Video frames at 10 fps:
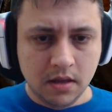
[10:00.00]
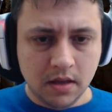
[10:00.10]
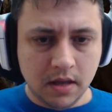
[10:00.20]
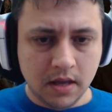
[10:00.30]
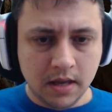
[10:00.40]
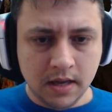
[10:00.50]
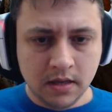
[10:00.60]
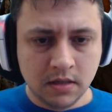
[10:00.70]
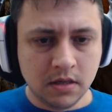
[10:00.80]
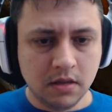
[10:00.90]

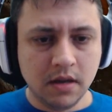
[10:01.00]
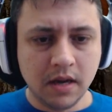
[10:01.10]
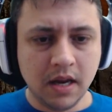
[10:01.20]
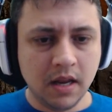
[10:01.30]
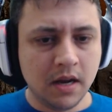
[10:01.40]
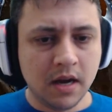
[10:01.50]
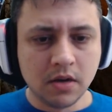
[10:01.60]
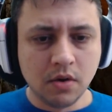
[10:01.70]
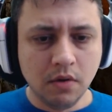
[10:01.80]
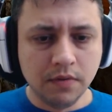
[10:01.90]
And they're getting
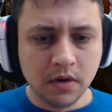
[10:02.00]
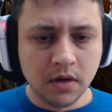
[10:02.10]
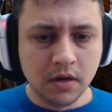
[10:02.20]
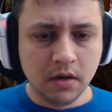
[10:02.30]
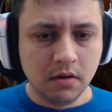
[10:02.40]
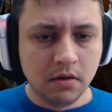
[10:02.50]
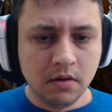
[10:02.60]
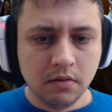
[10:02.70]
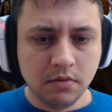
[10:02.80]
knocked over, which